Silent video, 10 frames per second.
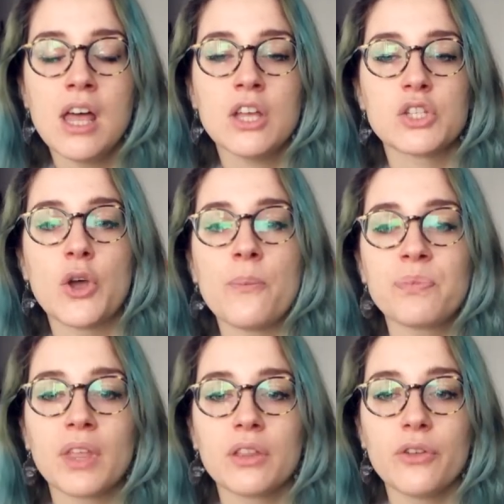So
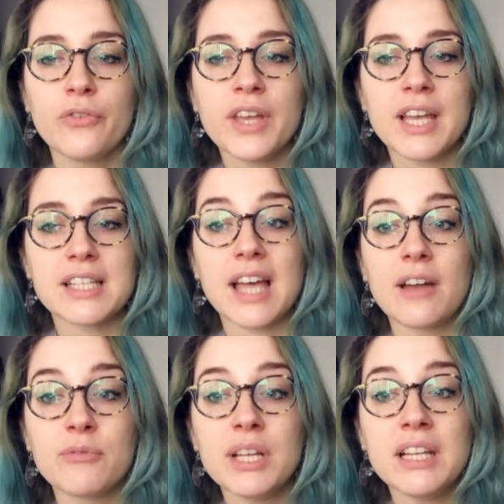the thing is, I
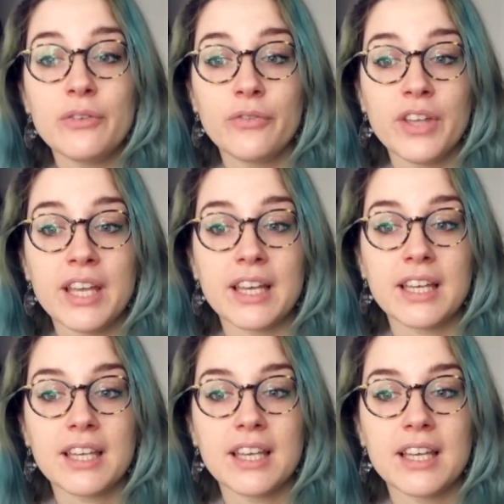really
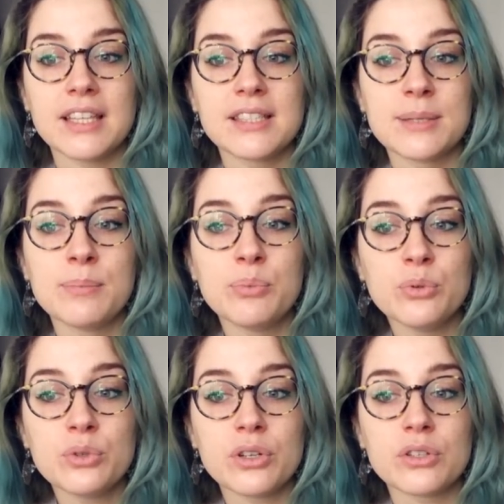think it's
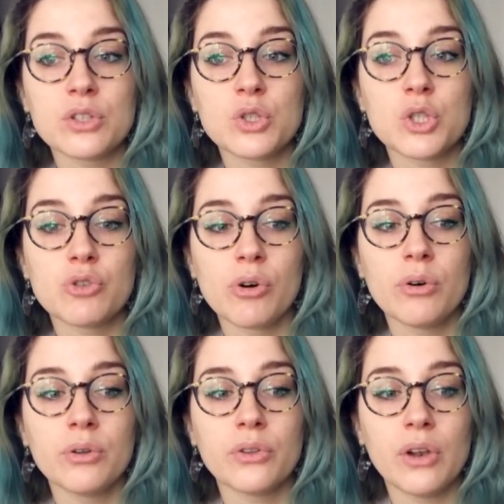important to
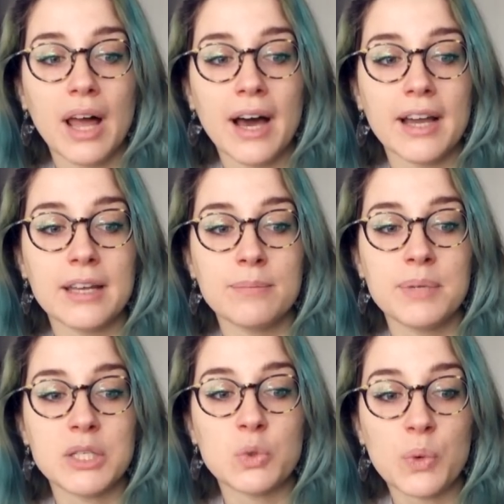draw the line
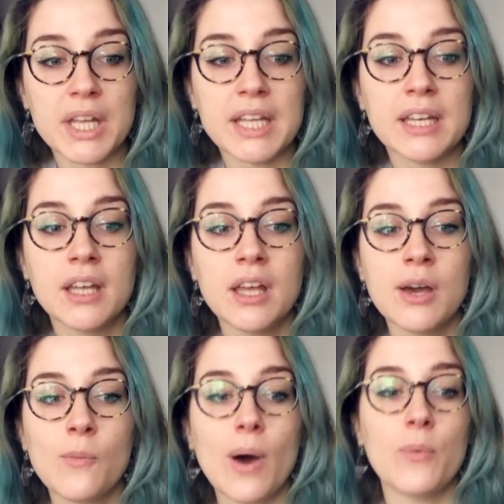between
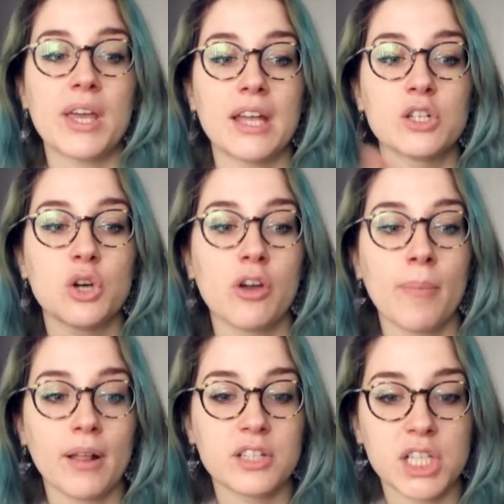what we can talk
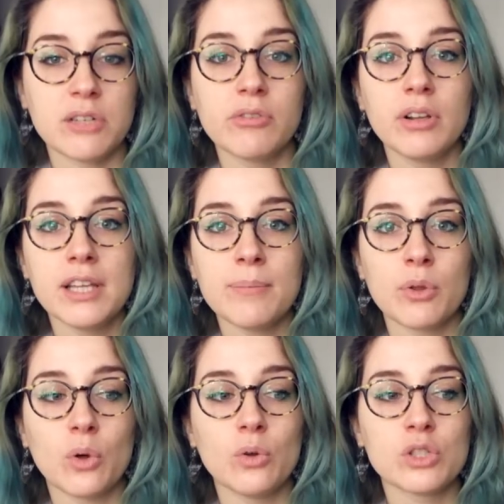about generally, but
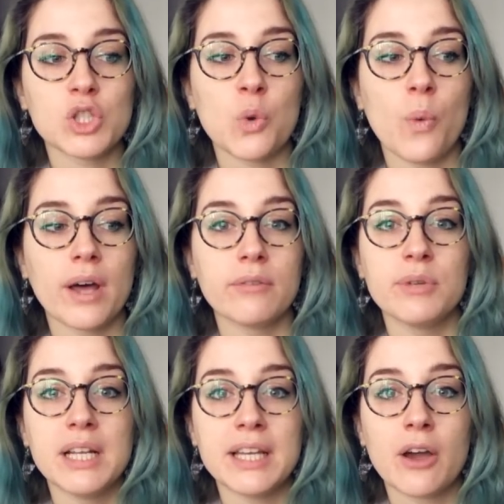also what
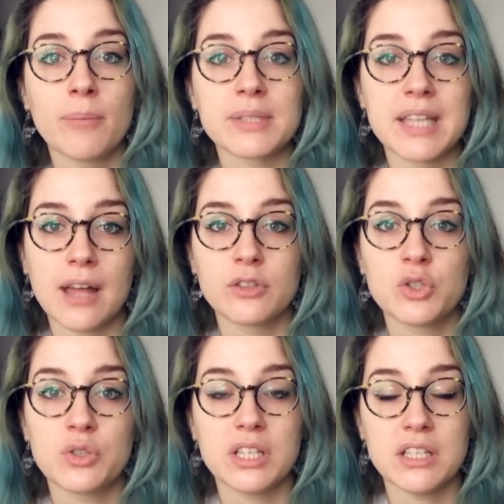really comes down
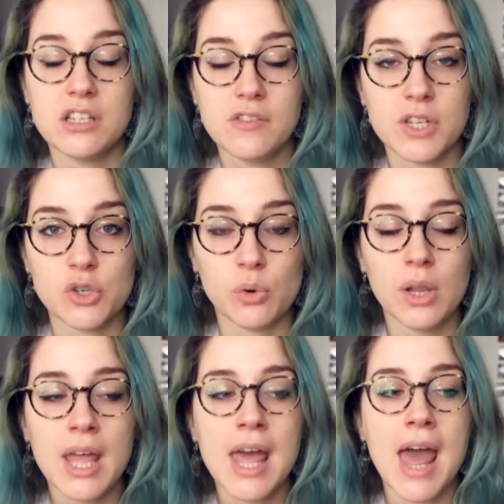to the individual,
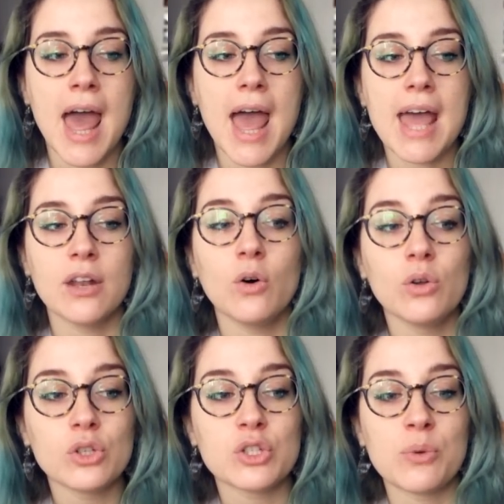and
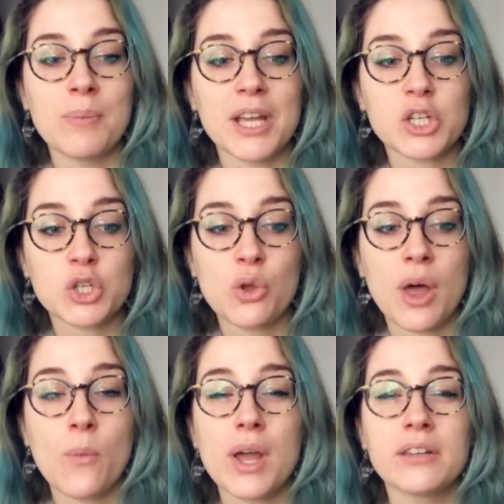also make sure
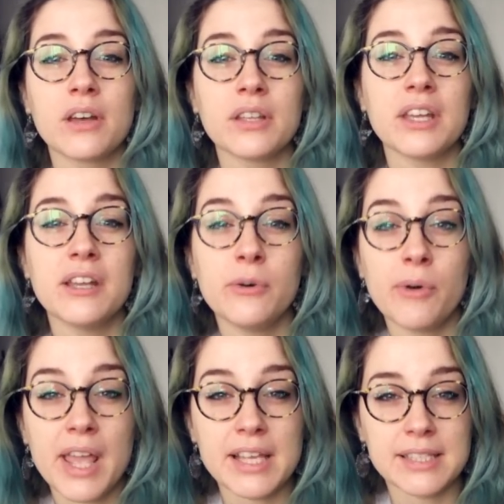that we are not
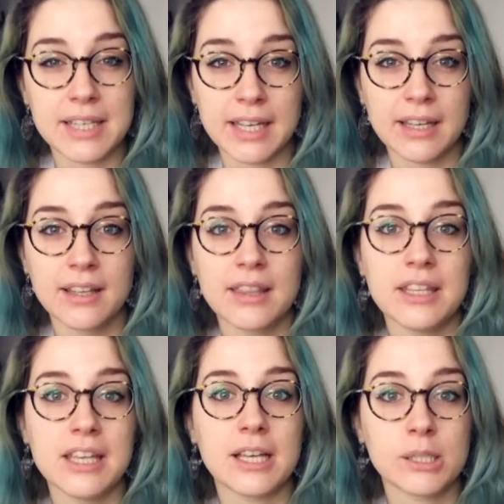erasing
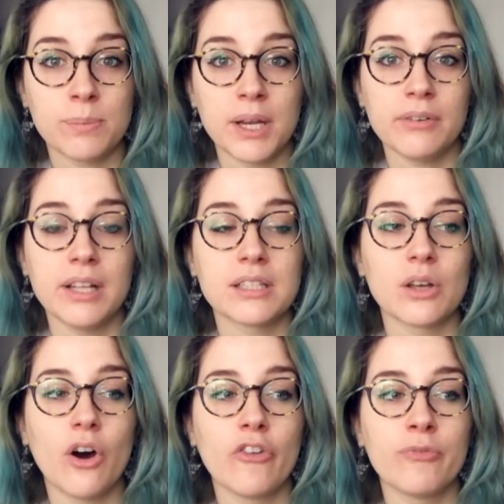the experience
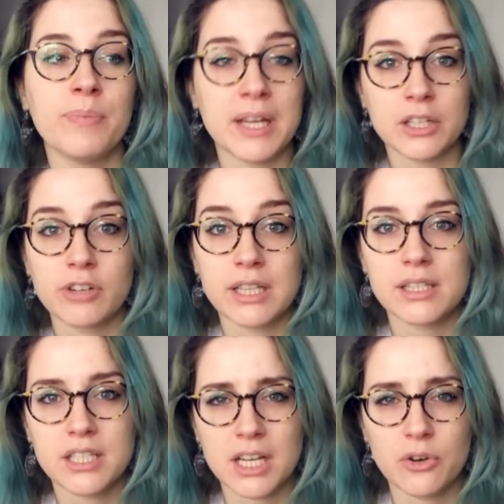of being
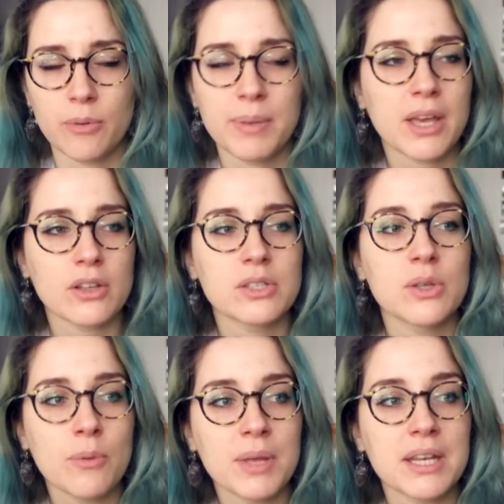transgender. Because
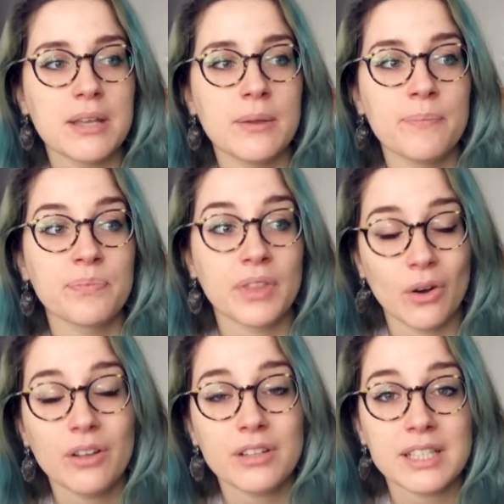so many,
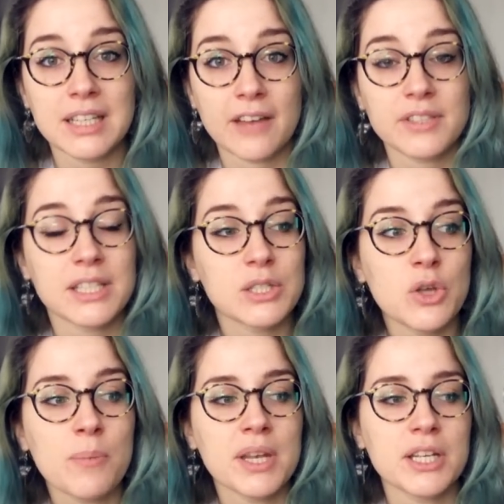honestly, I've seen so
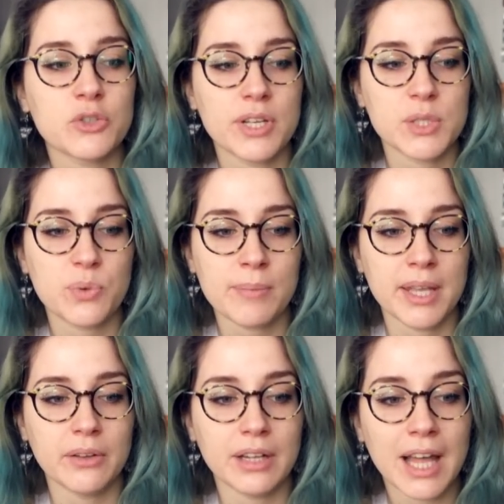many trans women
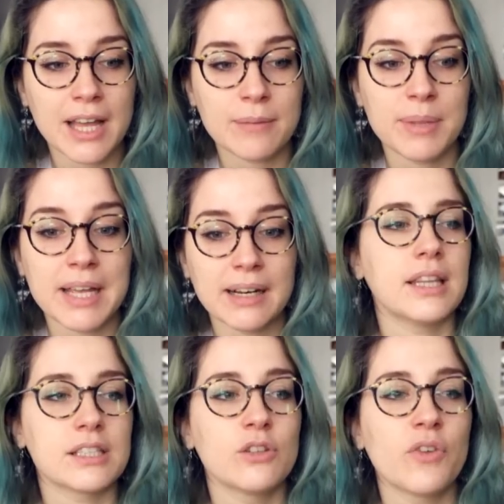online being like,
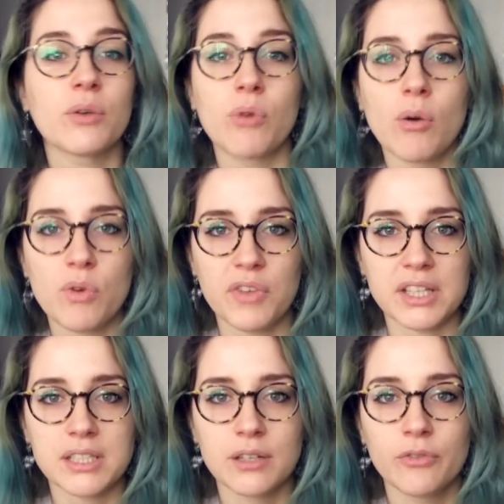there's nothing wrong with
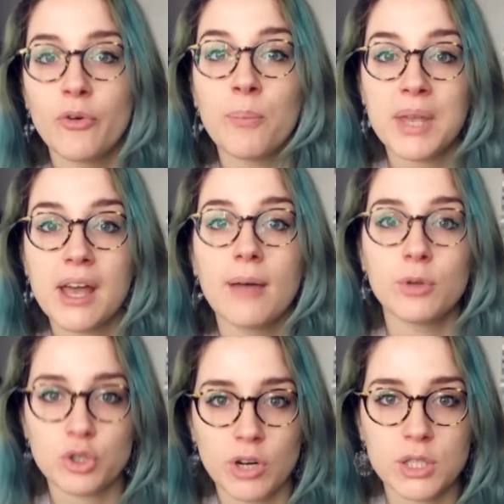it. For me, I'm a
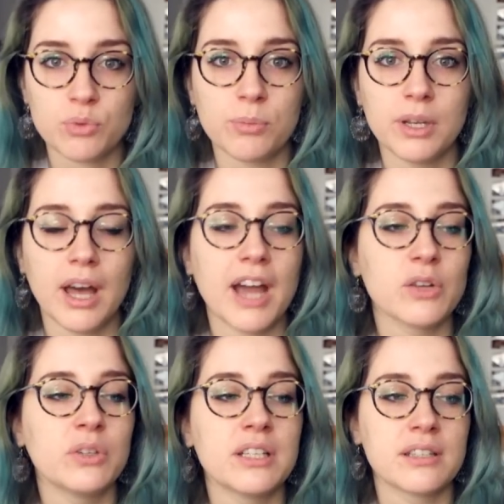trans woman. I
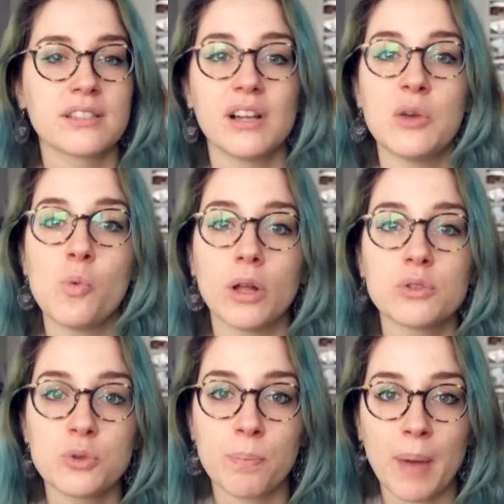don't necessarily want
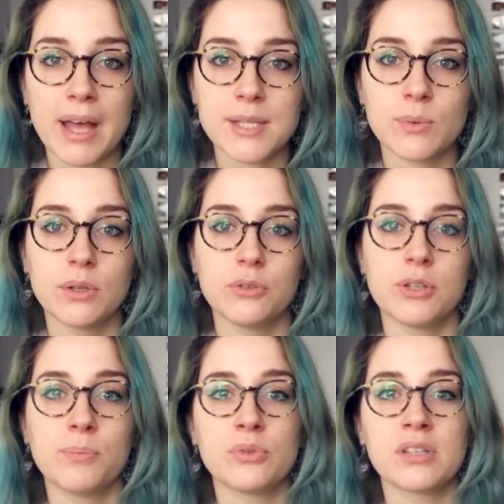to pass
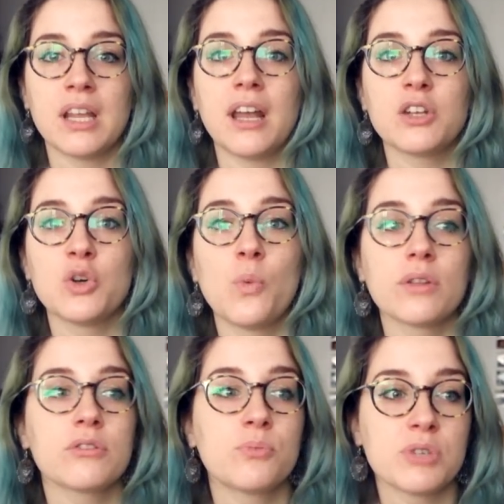100%, and I don't want
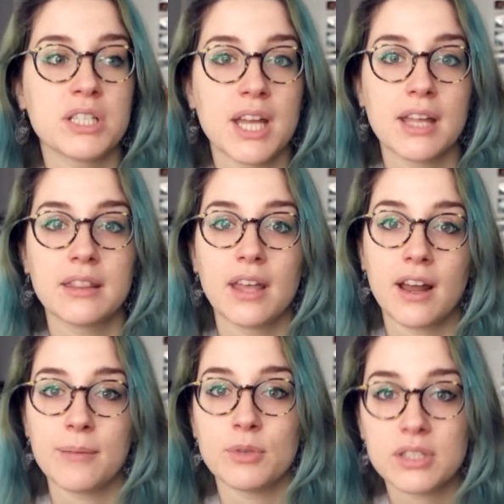to pretend that
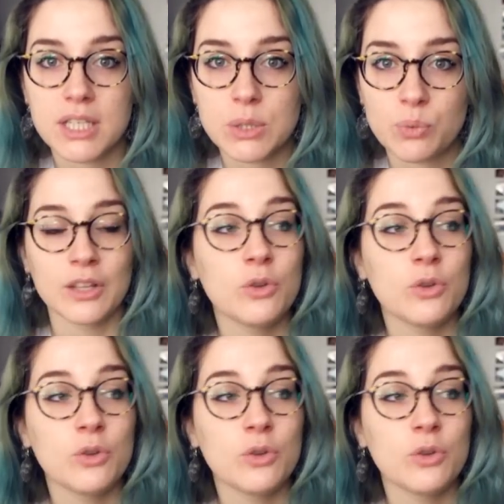I'm a cis woman.